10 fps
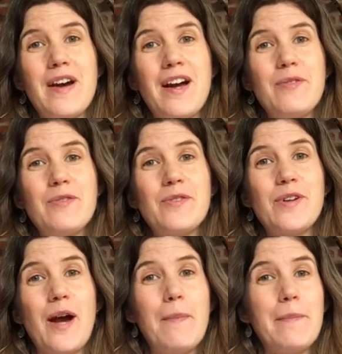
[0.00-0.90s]
I will
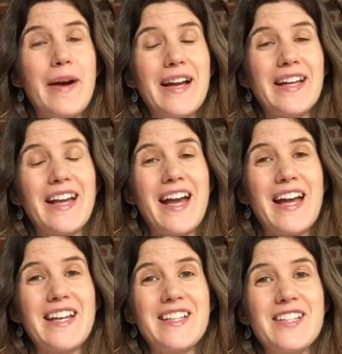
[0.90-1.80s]
come back
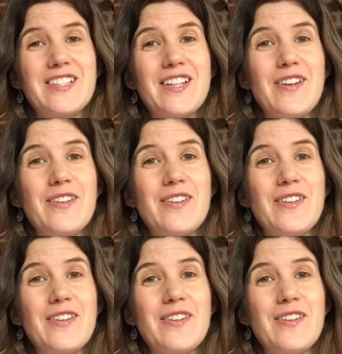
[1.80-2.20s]
and show